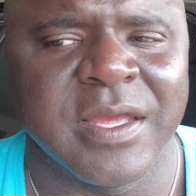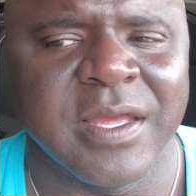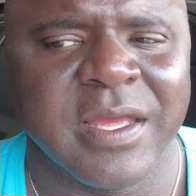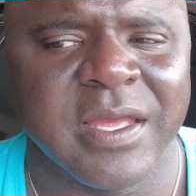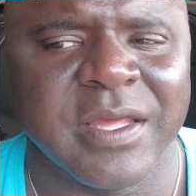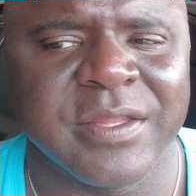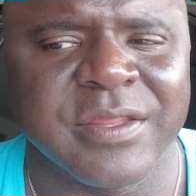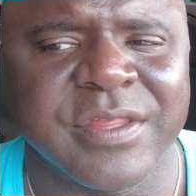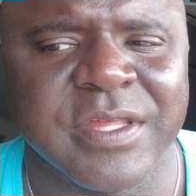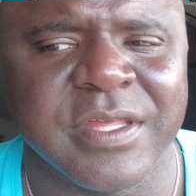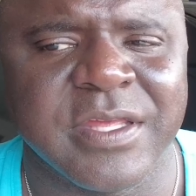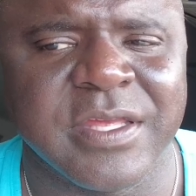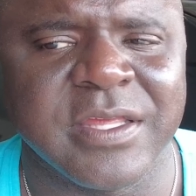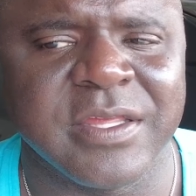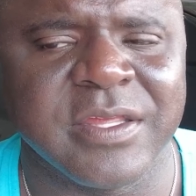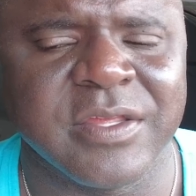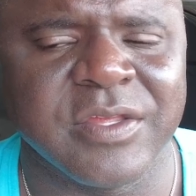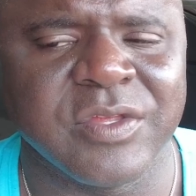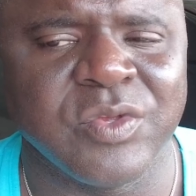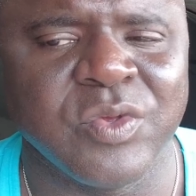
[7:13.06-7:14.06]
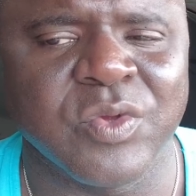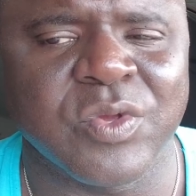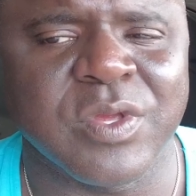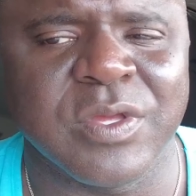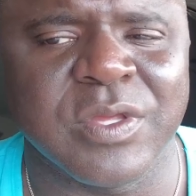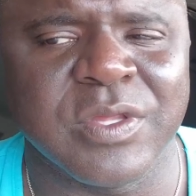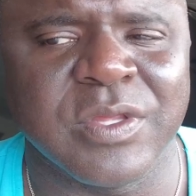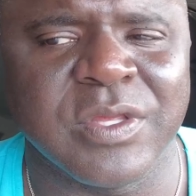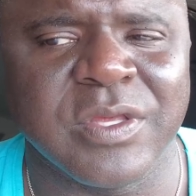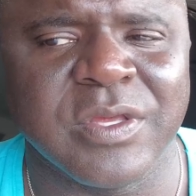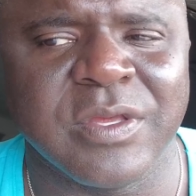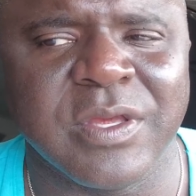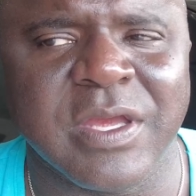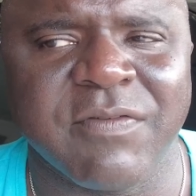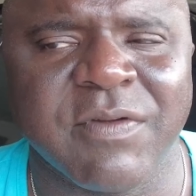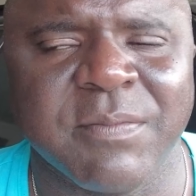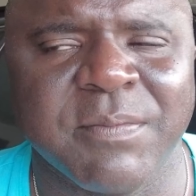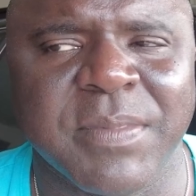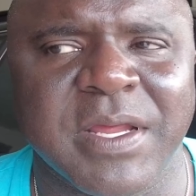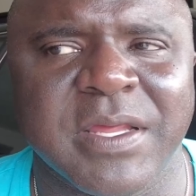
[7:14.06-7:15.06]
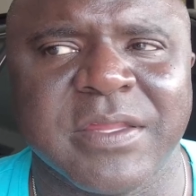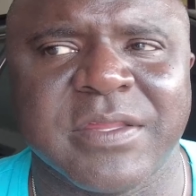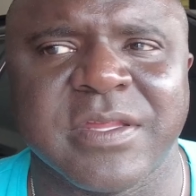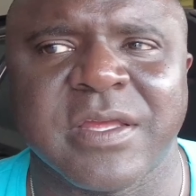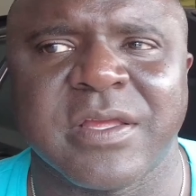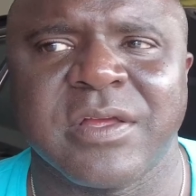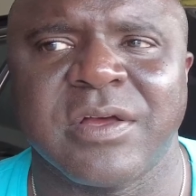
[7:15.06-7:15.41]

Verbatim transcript: And see, you everybody's like,